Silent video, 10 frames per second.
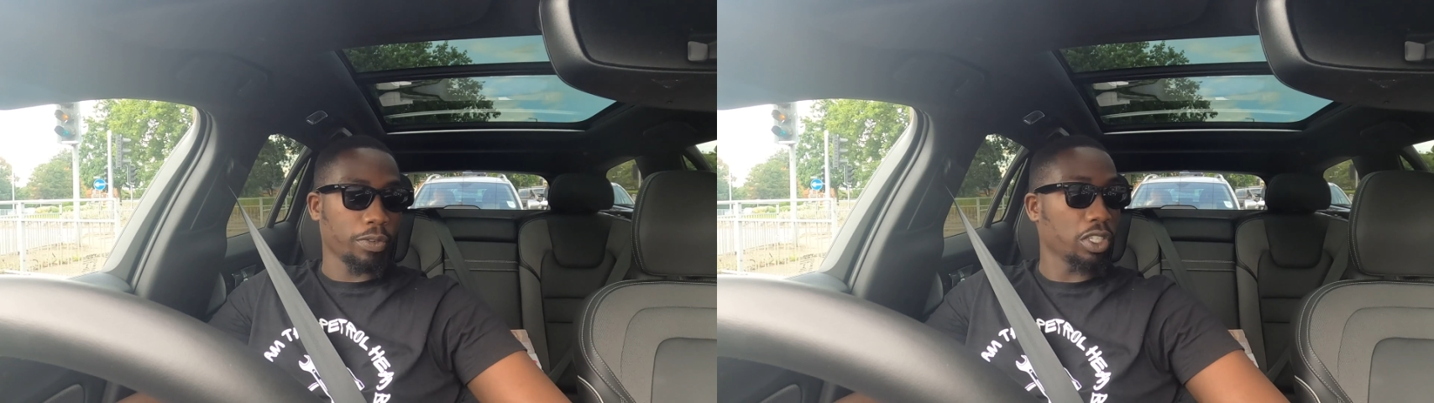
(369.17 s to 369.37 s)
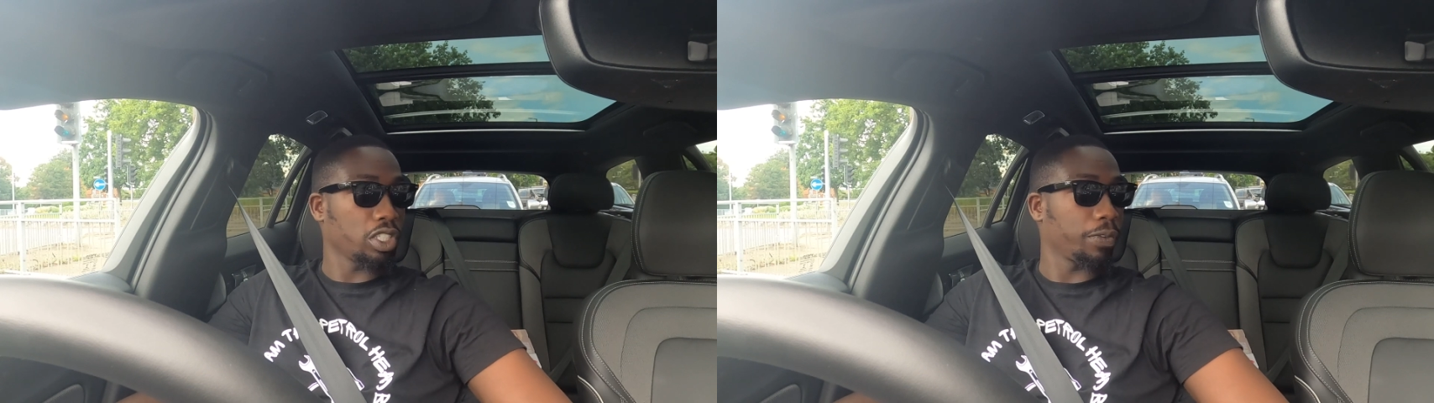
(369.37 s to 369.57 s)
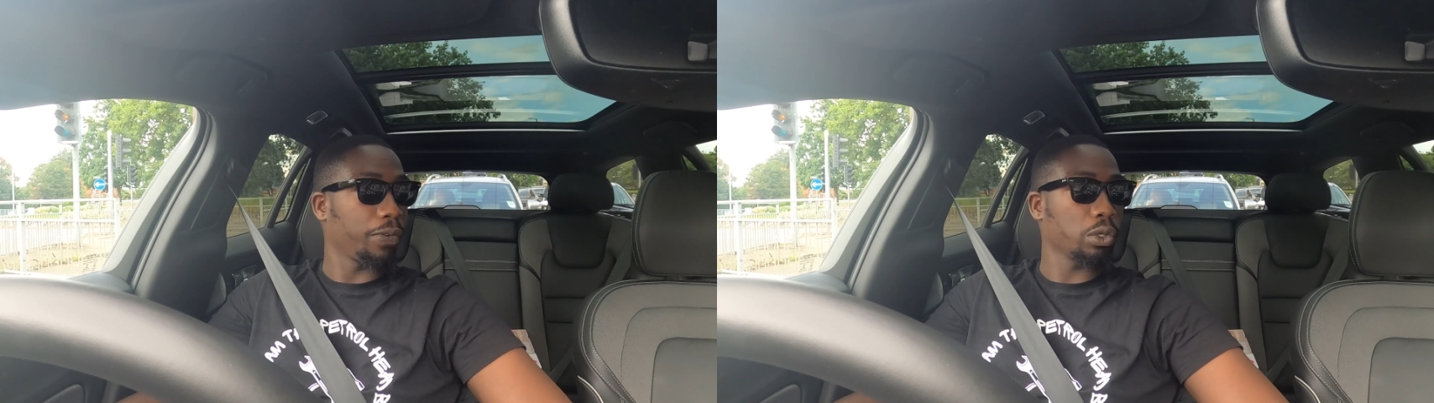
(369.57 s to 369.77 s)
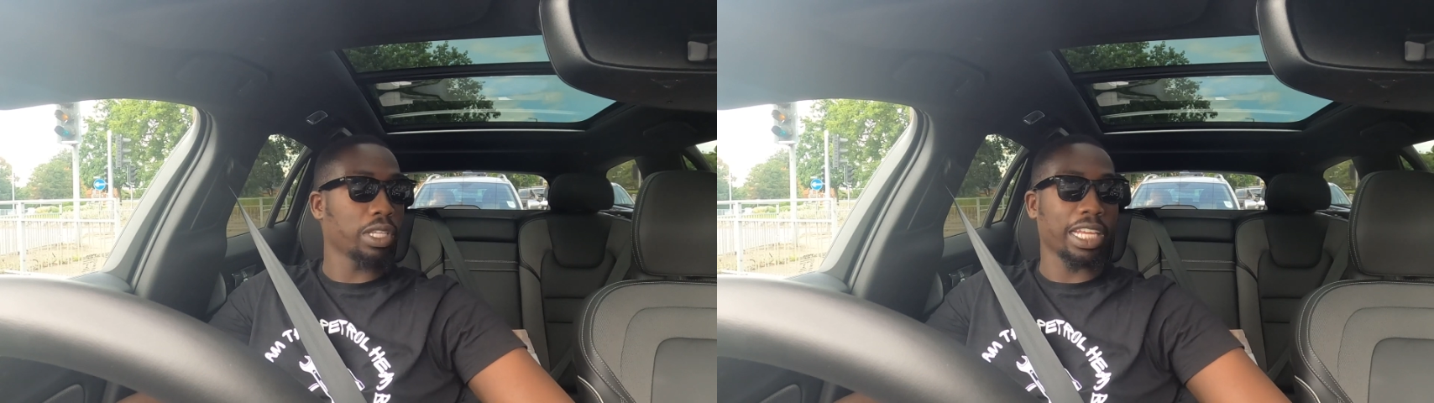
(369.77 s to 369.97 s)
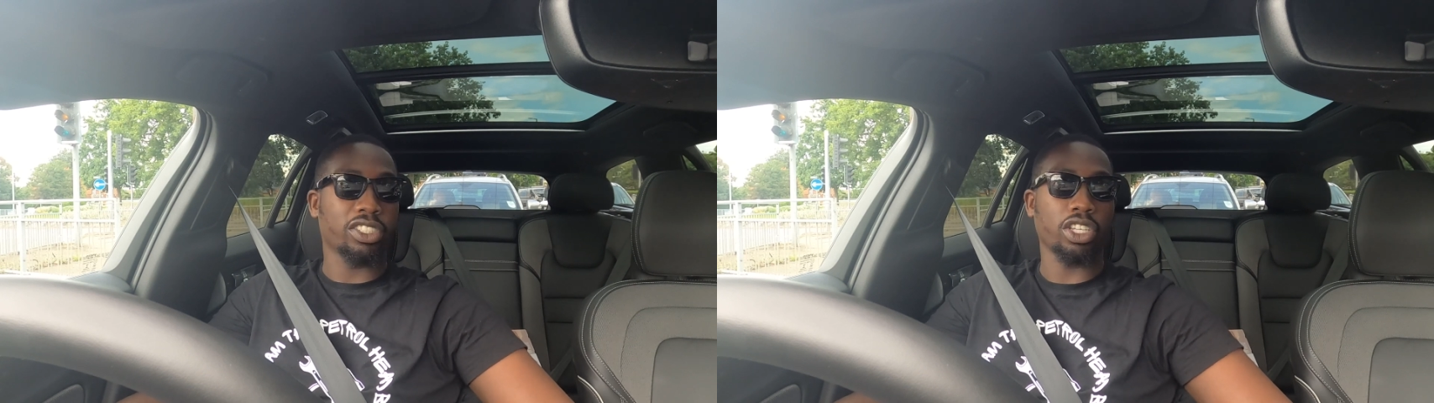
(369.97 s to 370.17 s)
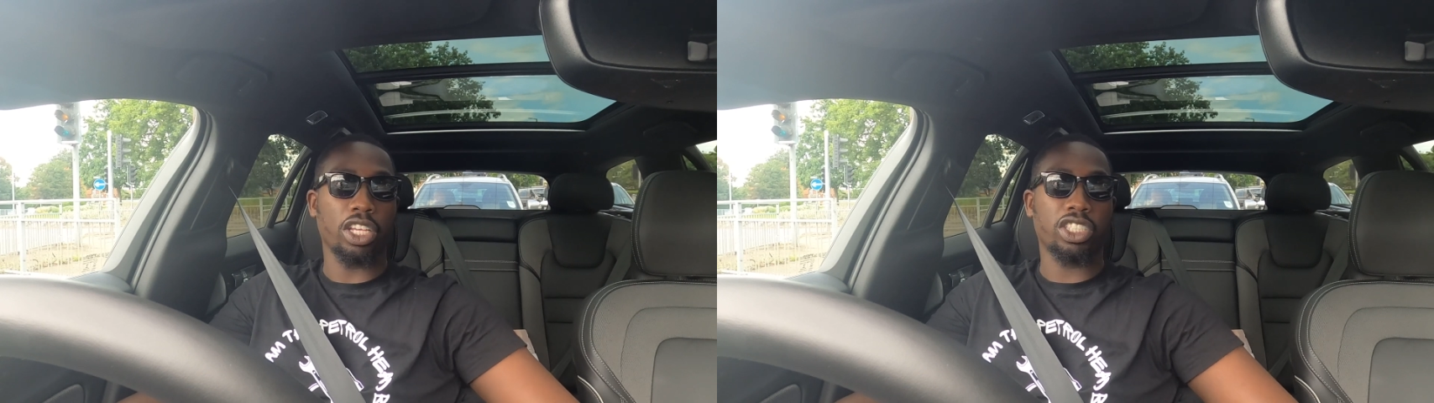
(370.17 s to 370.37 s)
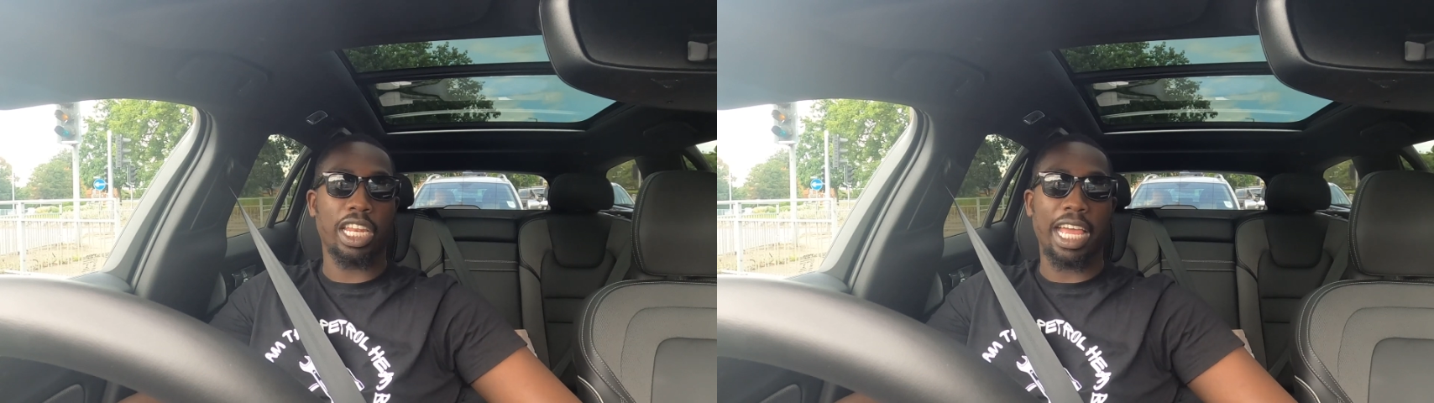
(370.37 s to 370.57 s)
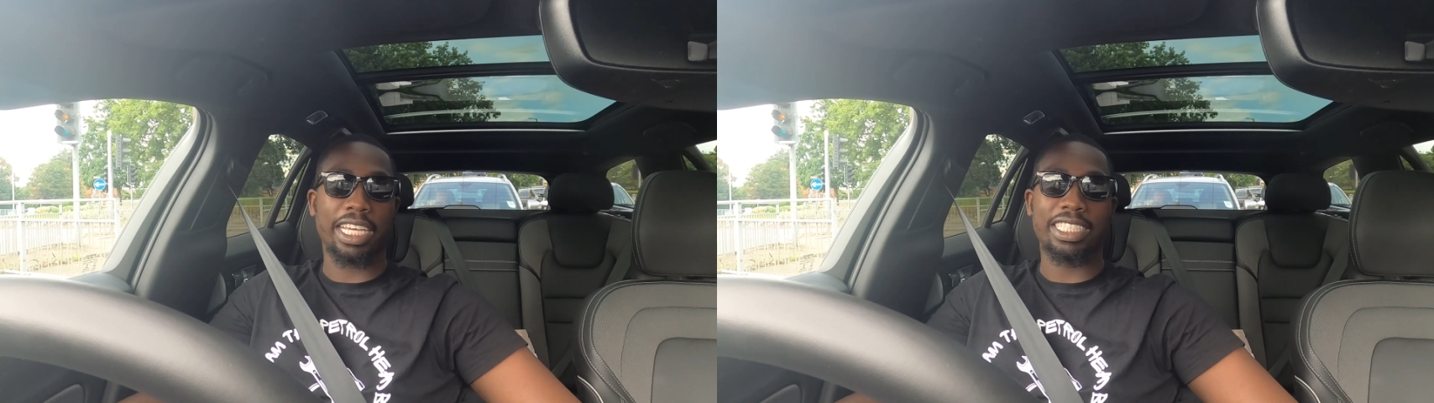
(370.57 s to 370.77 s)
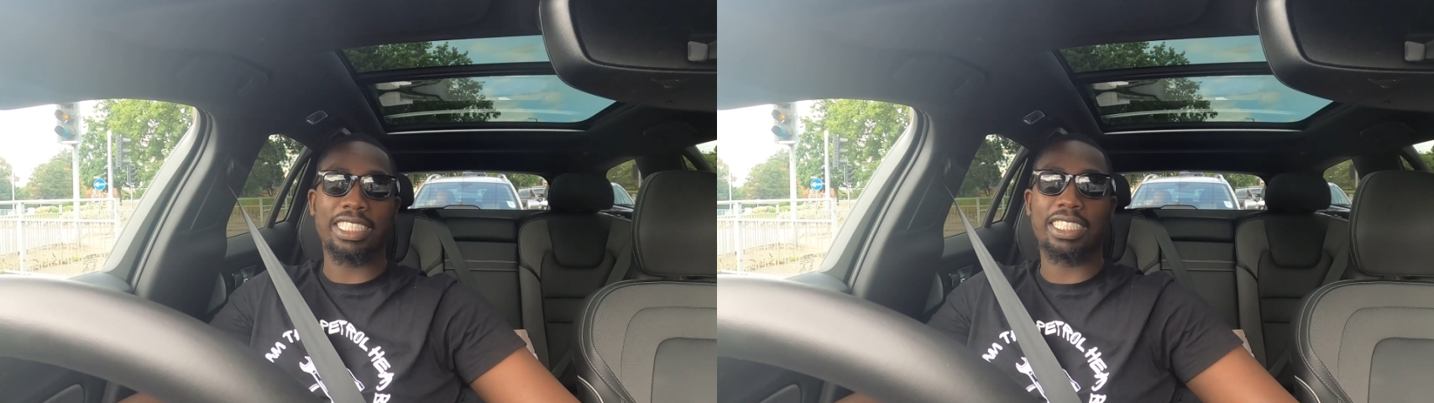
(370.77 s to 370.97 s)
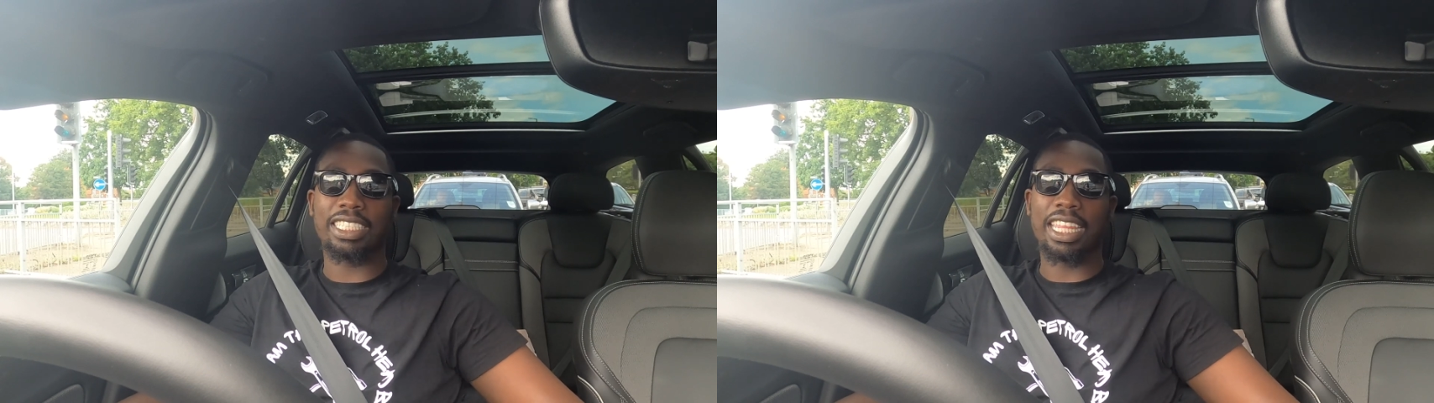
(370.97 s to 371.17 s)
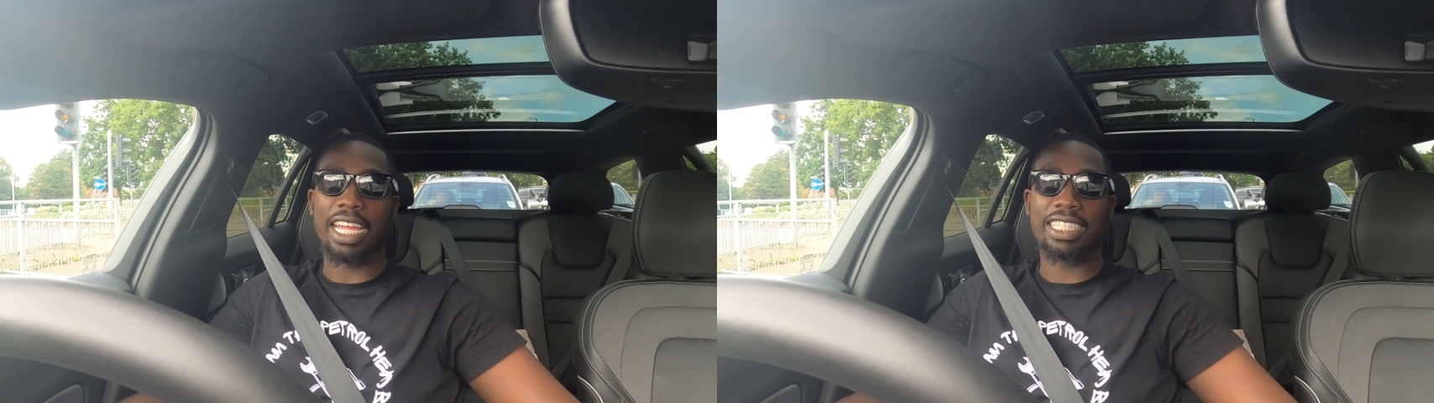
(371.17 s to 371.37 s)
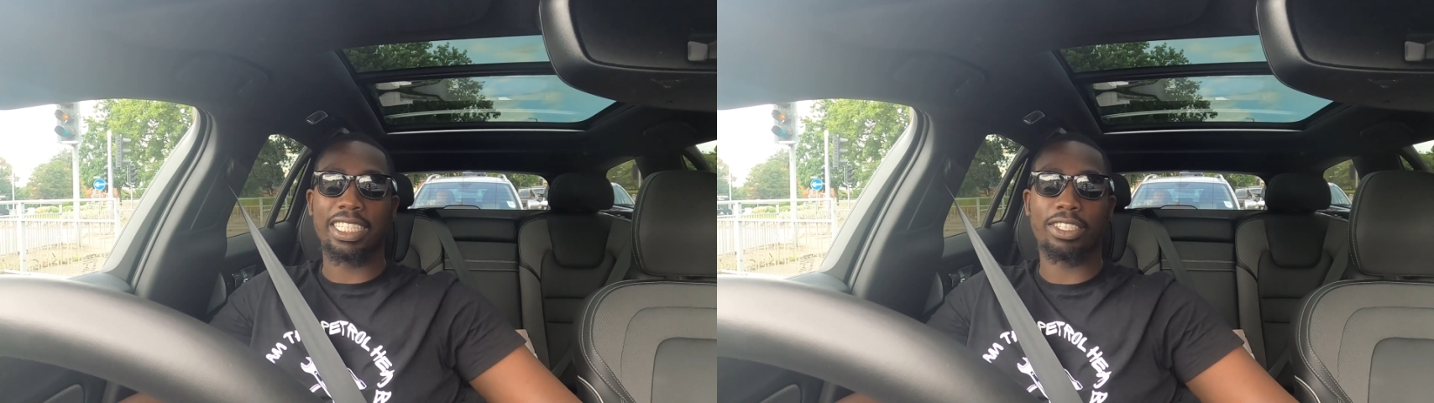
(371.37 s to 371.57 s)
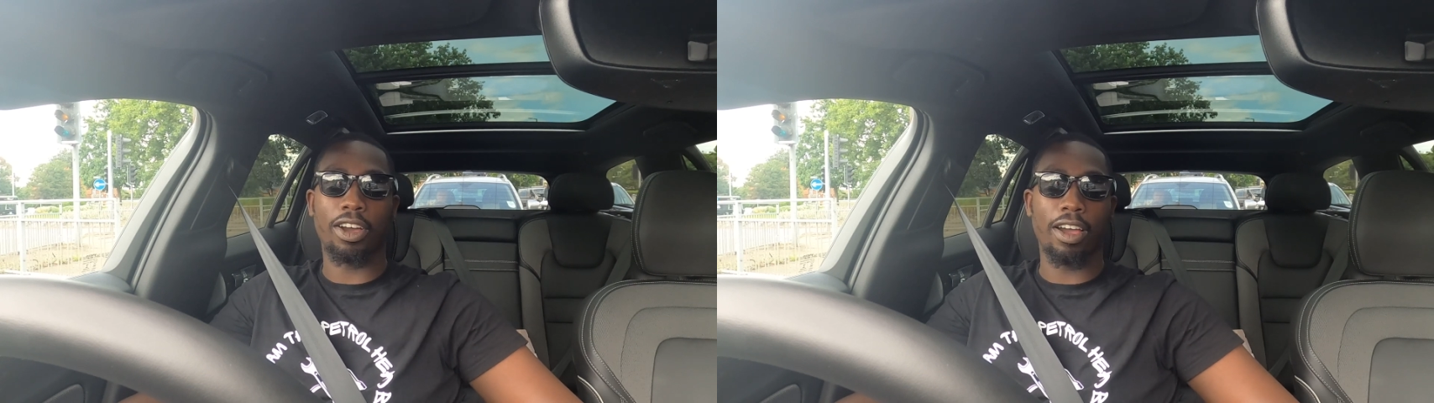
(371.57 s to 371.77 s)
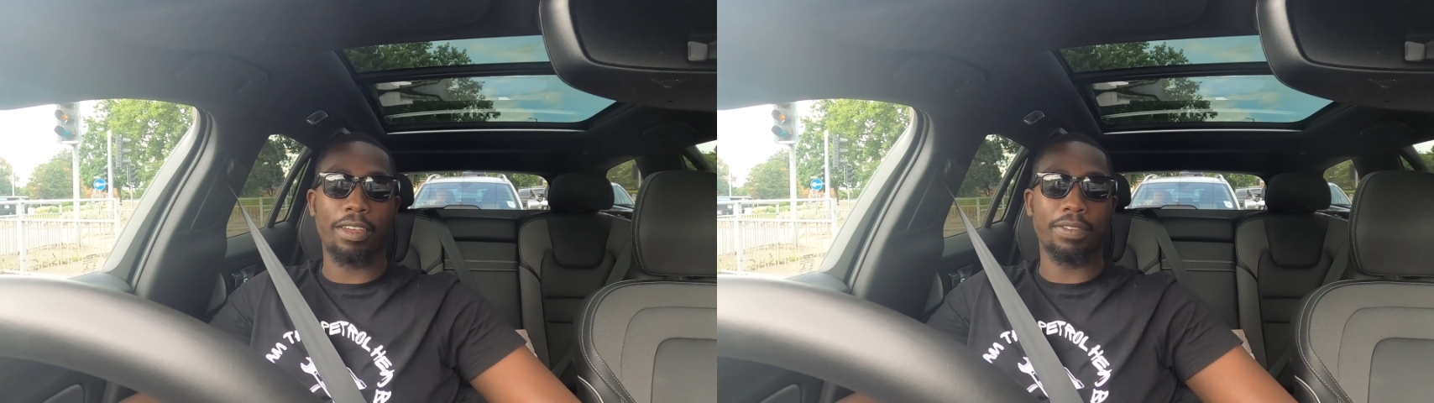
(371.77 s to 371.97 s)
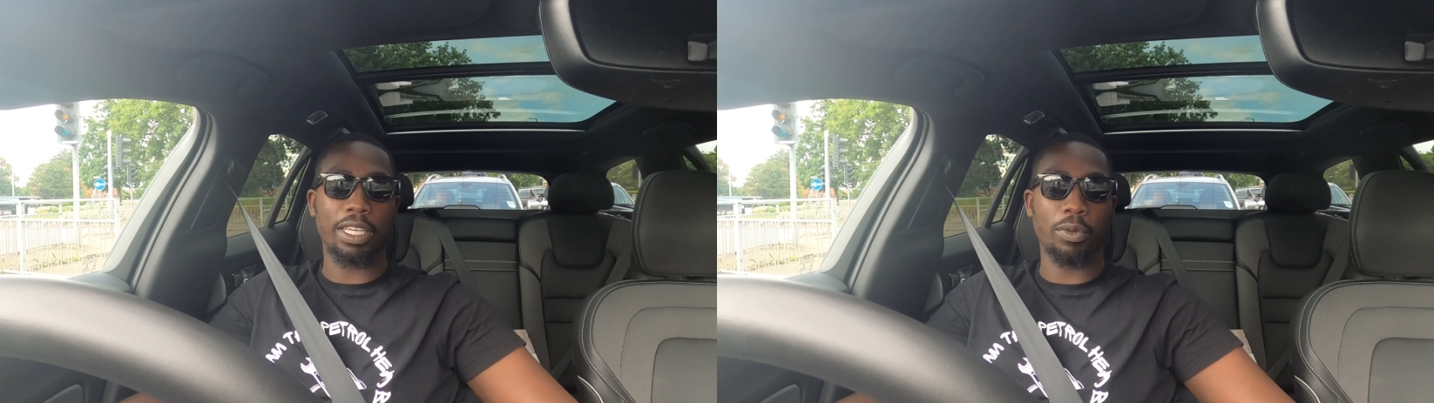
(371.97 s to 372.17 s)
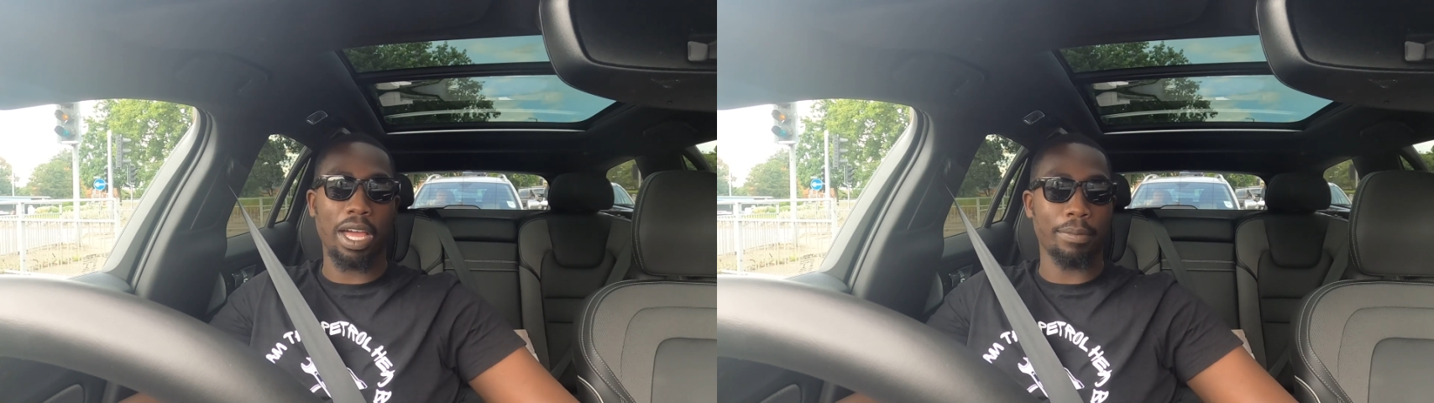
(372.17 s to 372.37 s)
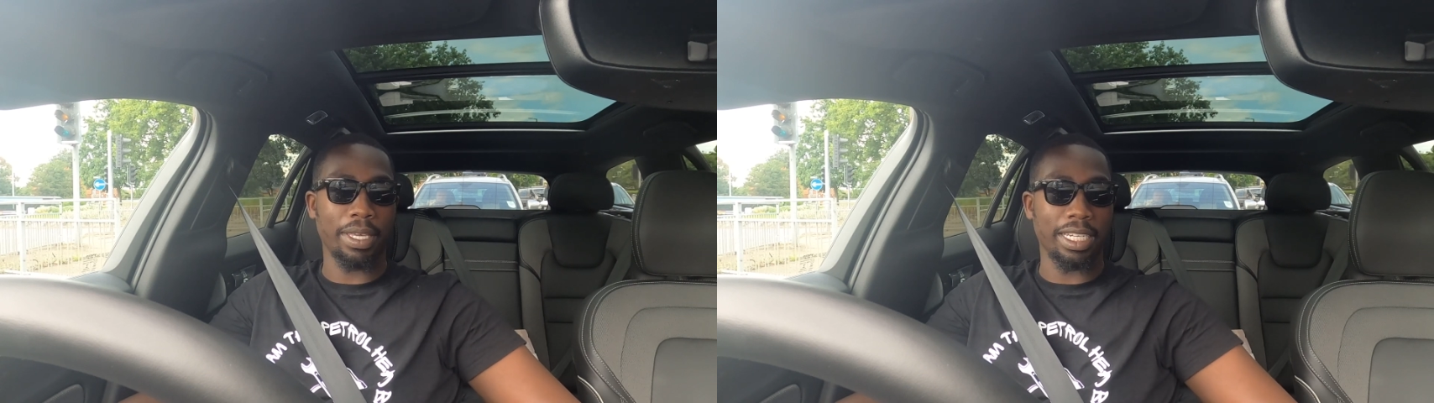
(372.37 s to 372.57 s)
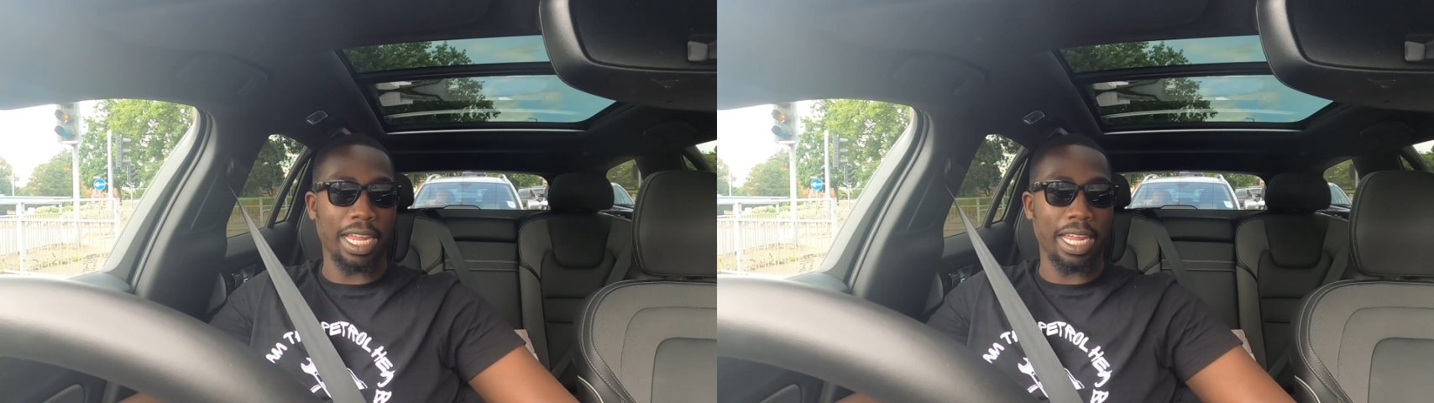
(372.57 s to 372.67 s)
It just feels like such a like standard car, if you get what I mean.